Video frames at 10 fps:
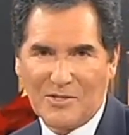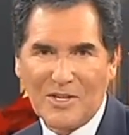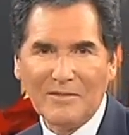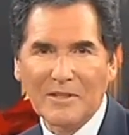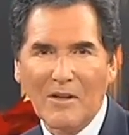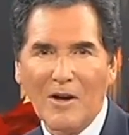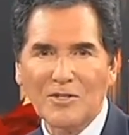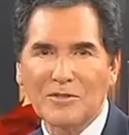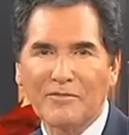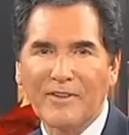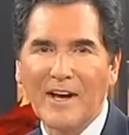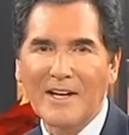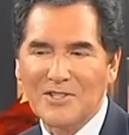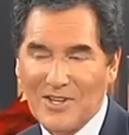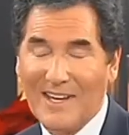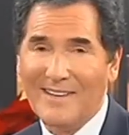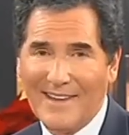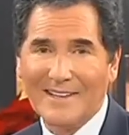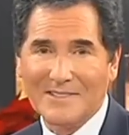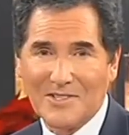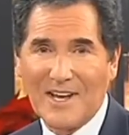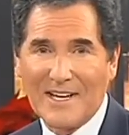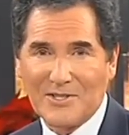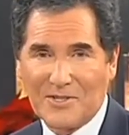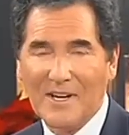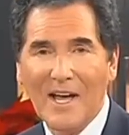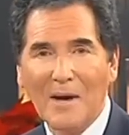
She even lost her fiancé in that disaster.